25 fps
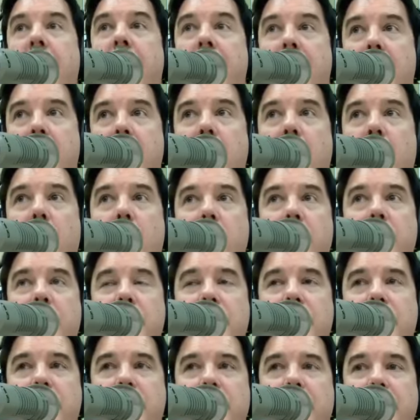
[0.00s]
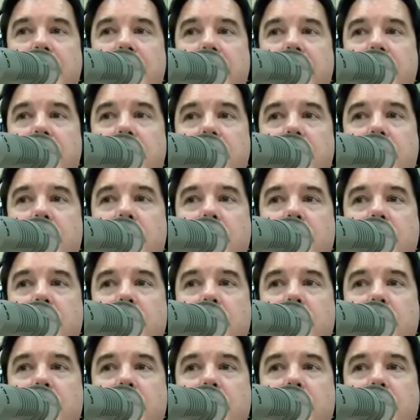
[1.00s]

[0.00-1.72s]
Hello, this is Stephen.